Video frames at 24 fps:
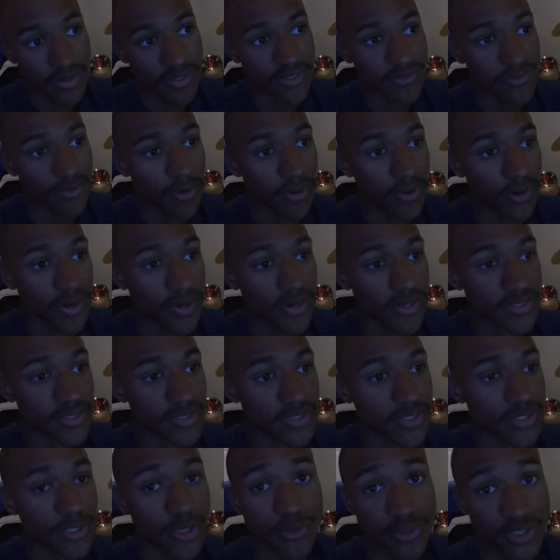as far as,
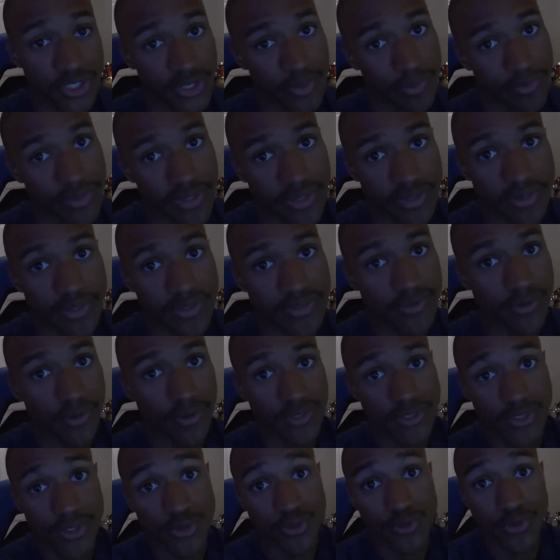shipment, as far
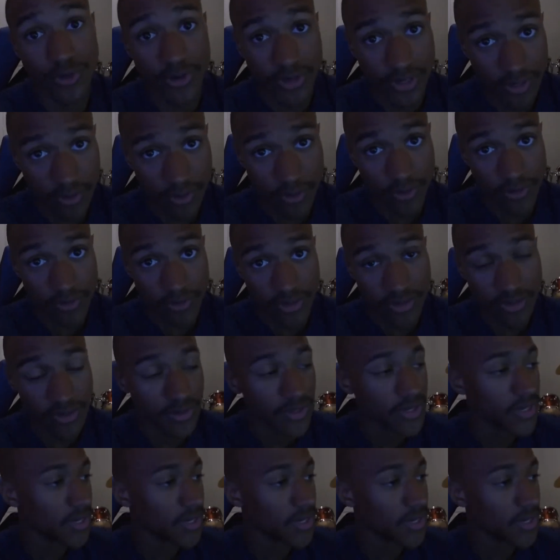as a new credit card reader.